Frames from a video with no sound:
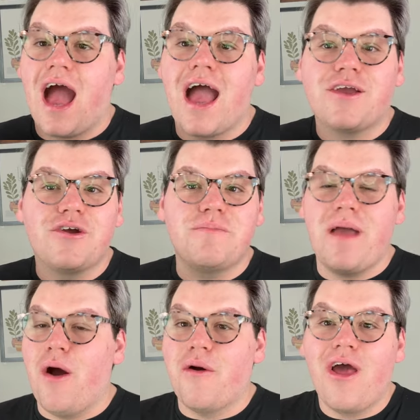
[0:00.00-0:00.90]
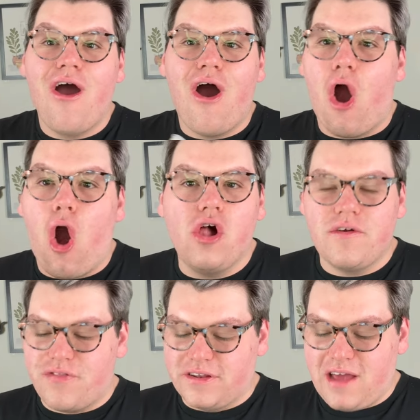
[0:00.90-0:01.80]
I could melt all
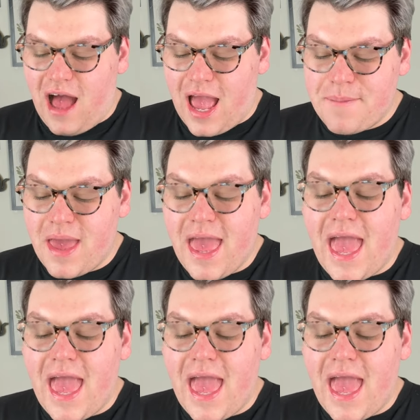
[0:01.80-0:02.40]
of the time,